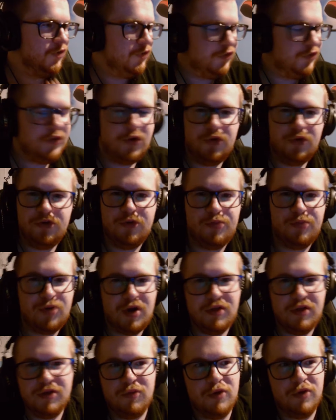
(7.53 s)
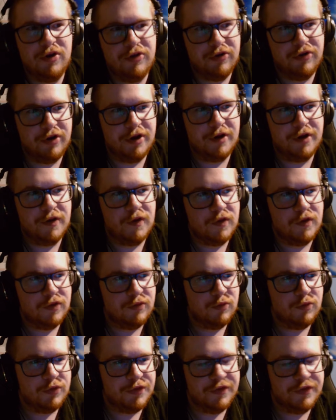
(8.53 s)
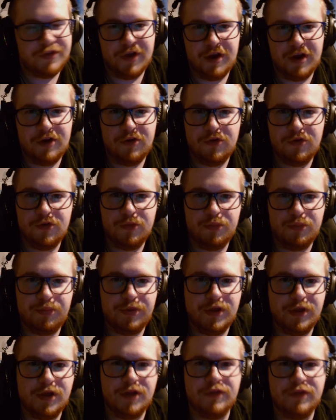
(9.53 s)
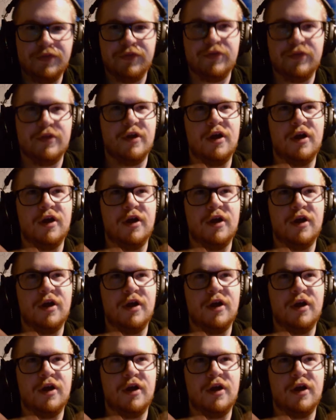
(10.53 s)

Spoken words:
So you're probably wondering, with the title being